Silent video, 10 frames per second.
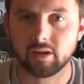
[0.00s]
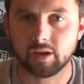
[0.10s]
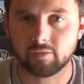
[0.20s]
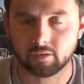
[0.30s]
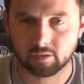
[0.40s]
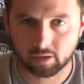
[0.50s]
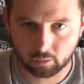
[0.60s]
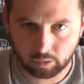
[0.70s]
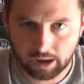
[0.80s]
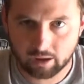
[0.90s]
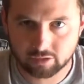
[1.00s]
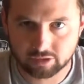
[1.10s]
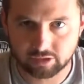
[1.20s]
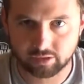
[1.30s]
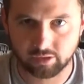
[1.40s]
cover
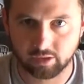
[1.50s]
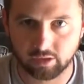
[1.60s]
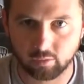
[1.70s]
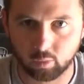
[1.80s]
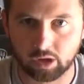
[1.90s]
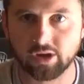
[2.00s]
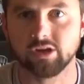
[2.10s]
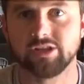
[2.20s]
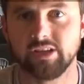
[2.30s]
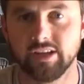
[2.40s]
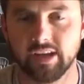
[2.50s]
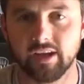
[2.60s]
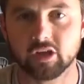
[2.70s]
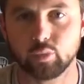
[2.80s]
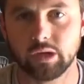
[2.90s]
around where you're sitting
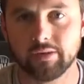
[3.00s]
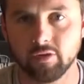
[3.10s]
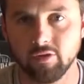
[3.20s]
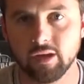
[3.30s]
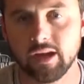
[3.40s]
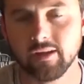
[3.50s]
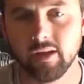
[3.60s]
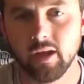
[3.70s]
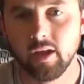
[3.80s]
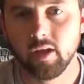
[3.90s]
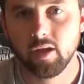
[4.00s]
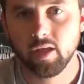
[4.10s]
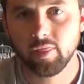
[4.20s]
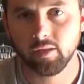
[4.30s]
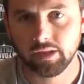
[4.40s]
at, because wherever you got
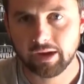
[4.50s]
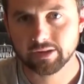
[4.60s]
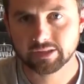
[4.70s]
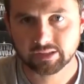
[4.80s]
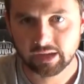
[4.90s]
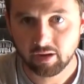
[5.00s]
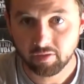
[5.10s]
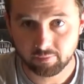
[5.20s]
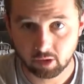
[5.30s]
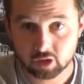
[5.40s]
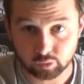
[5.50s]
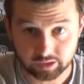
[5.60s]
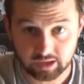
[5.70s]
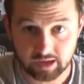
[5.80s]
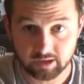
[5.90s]
the loudest sound, the birds will
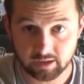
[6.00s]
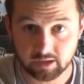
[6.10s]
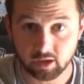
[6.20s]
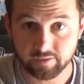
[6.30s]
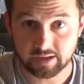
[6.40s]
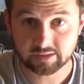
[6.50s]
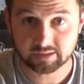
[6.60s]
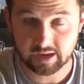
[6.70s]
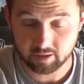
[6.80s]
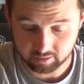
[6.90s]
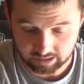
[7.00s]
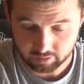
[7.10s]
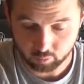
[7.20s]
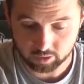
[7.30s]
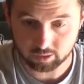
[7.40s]
keen in on that sound, and they
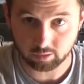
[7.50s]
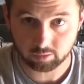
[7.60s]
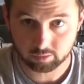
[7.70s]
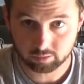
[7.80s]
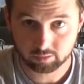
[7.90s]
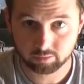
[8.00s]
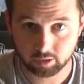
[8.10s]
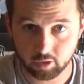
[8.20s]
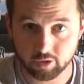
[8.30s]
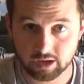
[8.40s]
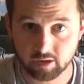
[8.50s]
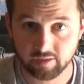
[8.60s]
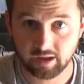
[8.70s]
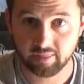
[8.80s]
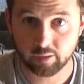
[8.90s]
will hone in on
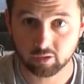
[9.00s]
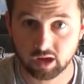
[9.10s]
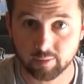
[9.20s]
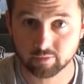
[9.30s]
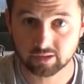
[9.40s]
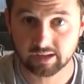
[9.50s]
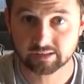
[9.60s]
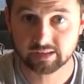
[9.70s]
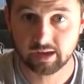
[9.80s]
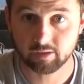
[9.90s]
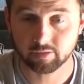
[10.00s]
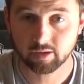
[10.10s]
that, and they will come to that sound.